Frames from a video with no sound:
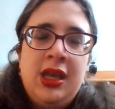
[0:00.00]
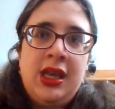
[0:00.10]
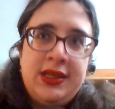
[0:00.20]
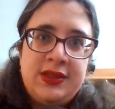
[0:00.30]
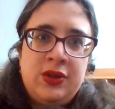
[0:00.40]

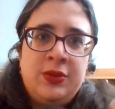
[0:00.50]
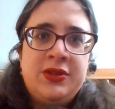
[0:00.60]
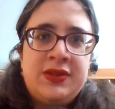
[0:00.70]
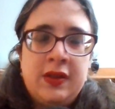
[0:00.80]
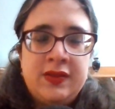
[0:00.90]
is it
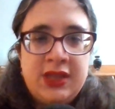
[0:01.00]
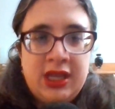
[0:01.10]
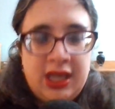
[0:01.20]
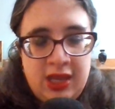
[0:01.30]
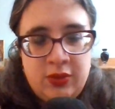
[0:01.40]
almost sounds
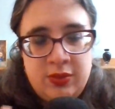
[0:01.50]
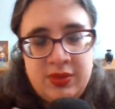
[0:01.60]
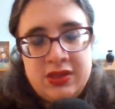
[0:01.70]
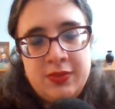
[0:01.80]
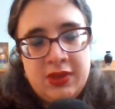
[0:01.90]
like it would be
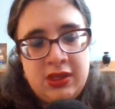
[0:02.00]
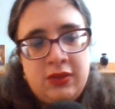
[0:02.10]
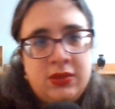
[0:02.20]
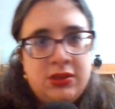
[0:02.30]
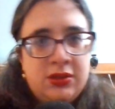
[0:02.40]
something you
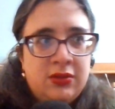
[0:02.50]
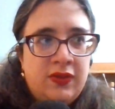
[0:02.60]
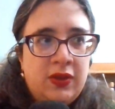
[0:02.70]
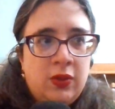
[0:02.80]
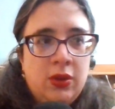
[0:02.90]
would do if
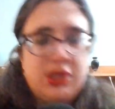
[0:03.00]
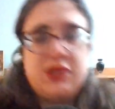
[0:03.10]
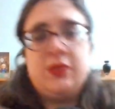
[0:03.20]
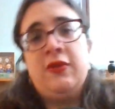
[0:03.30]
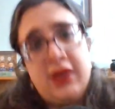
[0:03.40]
you were just
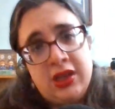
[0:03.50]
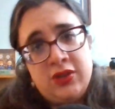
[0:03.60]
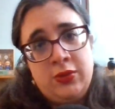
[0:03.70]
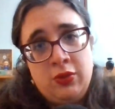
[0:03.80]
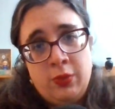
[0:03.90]
moving
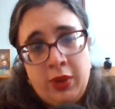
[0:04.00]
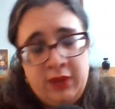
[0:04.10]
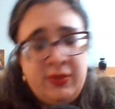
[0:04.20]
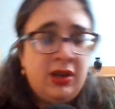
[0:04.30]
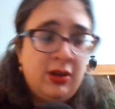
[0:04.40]
into a new
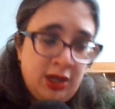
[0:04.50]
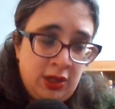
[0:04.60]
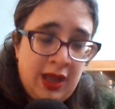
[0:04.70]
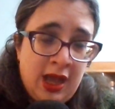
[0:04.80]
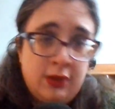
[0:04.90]
apartment or a new
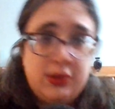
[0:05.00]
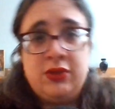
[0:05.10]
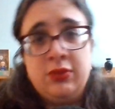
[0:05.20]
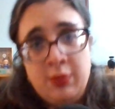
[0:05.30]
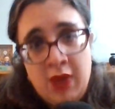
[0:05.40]
house, you
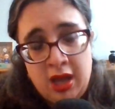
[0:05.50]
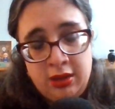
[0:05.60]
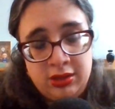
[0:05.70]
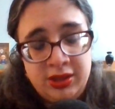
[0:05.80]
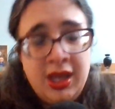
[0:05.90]
remodeled.